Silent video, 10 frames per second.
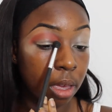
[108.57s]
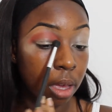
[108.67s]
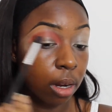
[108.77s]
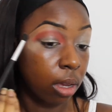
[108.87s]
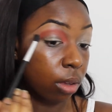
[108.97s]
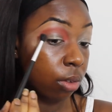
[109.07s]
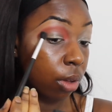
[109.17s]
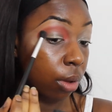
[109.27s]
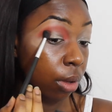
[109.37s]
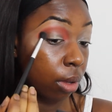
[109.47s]
and here, so
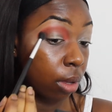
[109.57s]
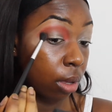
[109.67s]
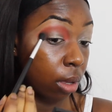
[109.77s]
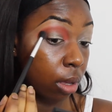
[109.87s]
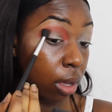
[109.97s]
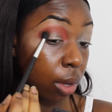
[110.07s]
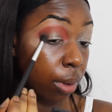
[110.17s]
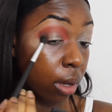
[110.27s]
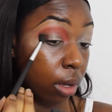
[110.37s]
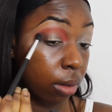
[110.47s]
here
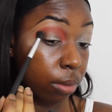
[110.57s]
we go.